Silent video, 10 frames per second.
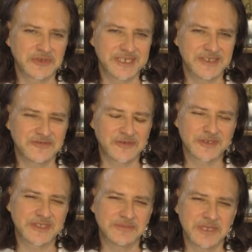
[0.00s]
read
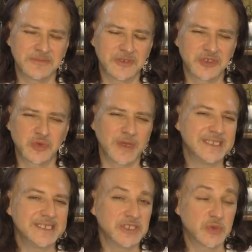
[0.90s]
for September
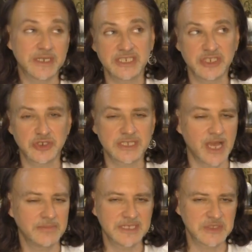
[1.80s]
2020 or
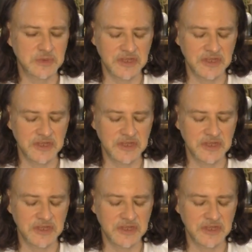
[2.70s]
timeless,